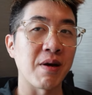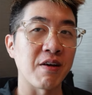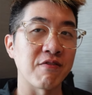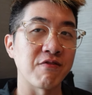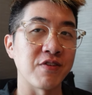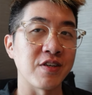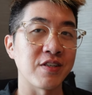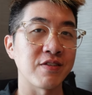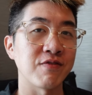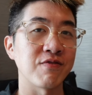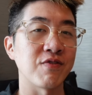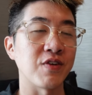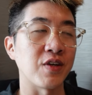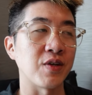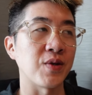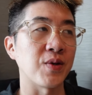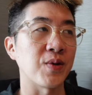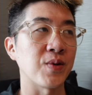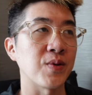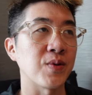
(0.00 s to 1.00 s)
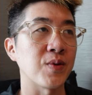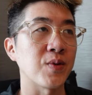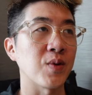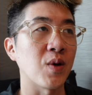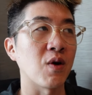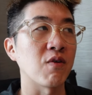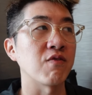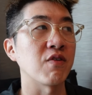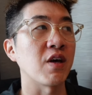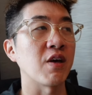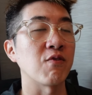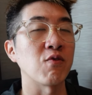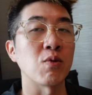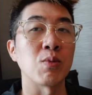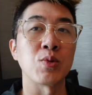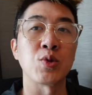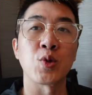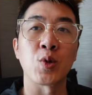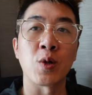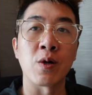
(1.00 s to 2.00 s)
my first video of a
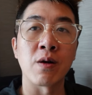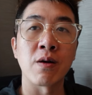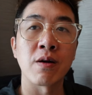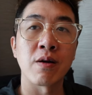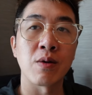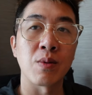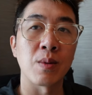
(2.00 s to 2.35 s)
room tour